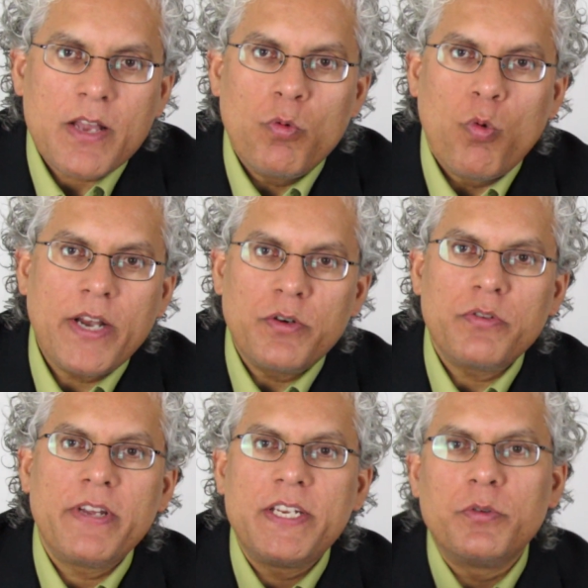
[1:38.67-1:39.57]
why
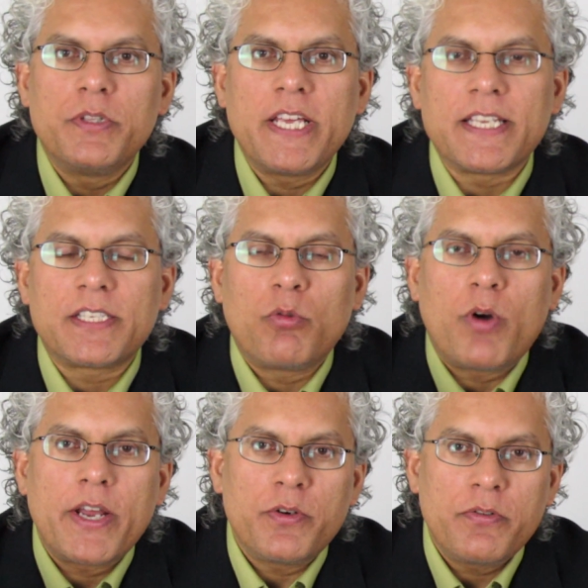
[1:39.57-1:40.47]
don't we do this?
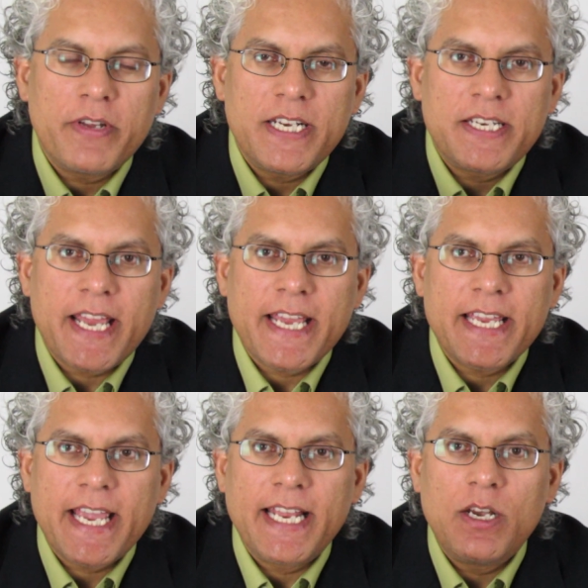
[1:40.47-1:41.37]
Why don't we
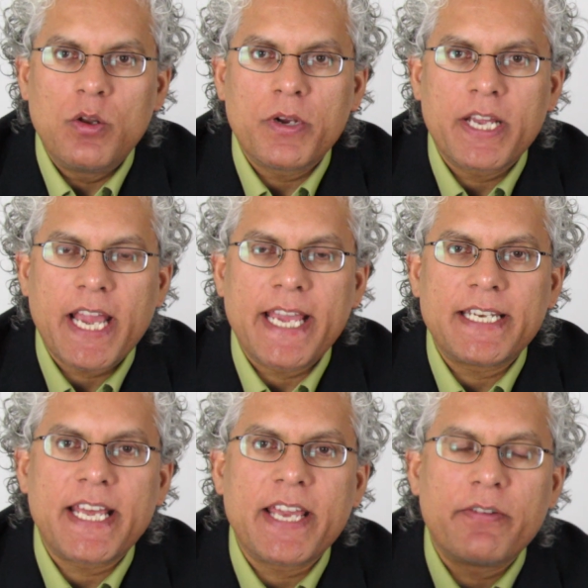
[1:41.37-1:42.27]
take a look
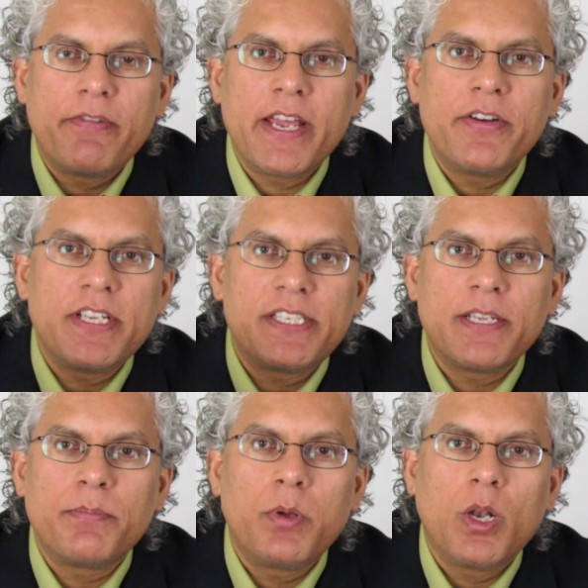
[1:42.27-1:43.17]
at a very
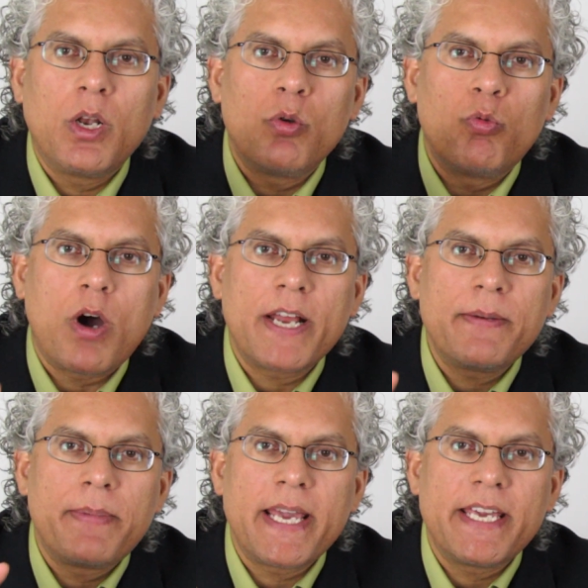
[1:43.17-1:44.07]
simple
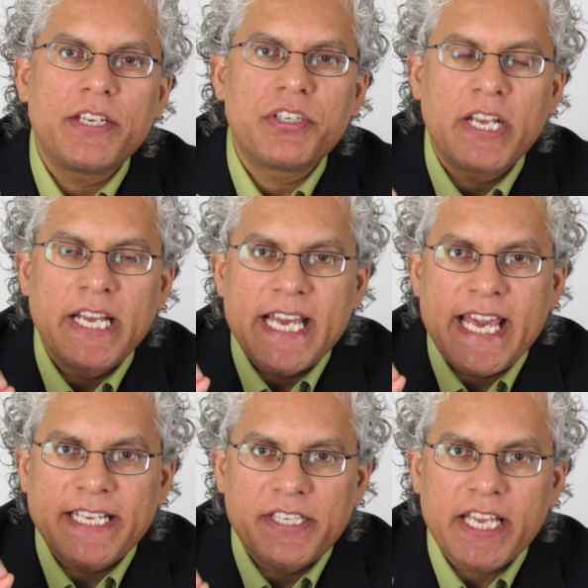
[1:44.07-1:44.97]
one-page
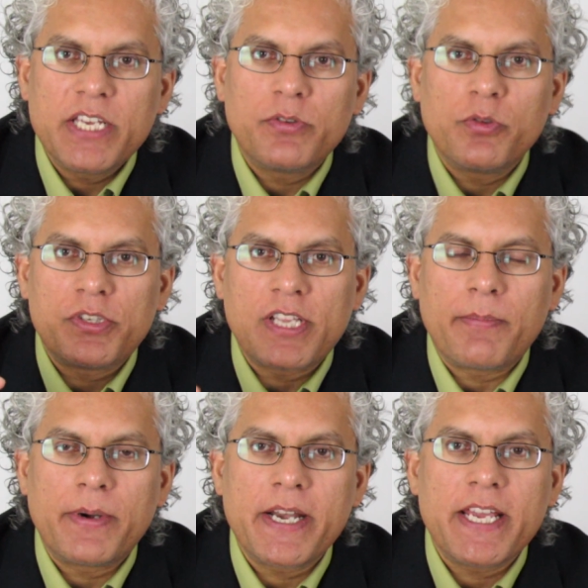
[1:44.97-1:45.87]
executive
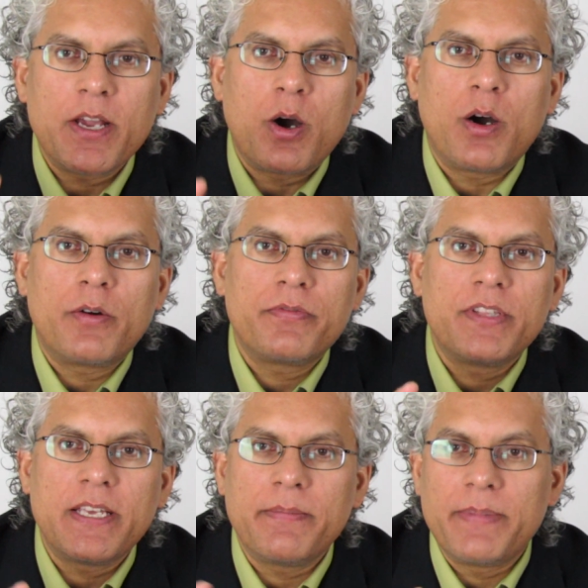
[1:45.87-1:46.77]
summary of
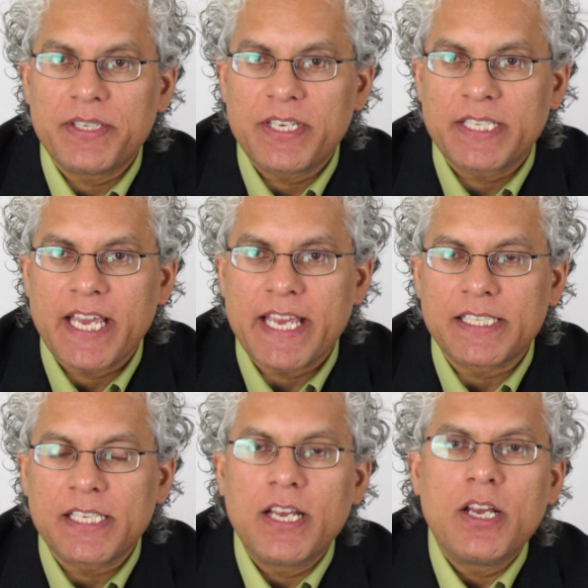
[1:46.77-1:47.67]
the business
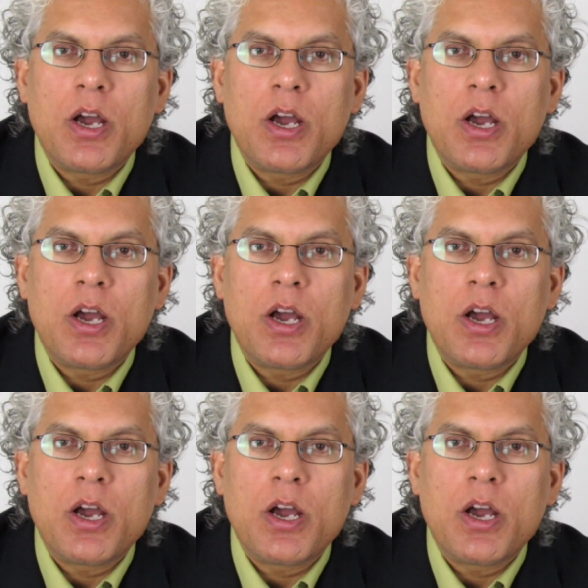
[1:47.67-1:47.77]
case,